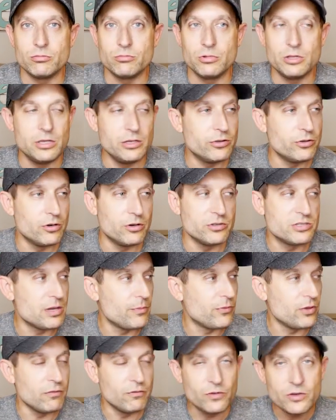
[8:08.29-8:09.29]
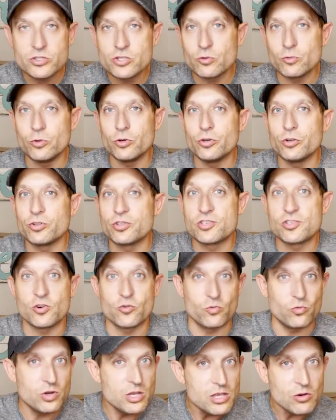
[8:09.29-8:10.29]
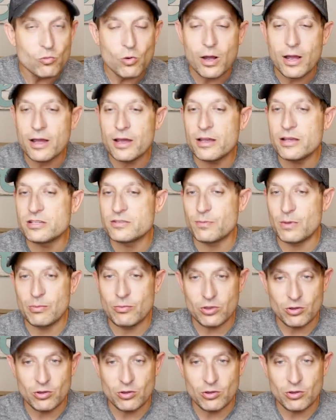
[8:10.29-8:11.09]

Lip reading: Either something visual, screen-wise, maybe